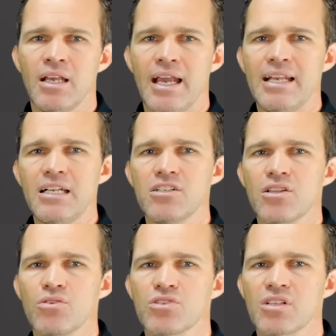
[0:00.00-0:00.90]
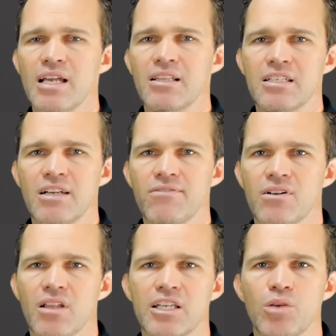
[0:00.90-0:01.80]
And each of those slightly
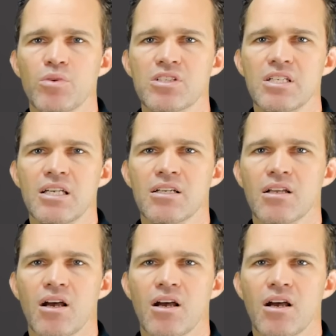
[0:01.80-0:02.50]
different, like you would see in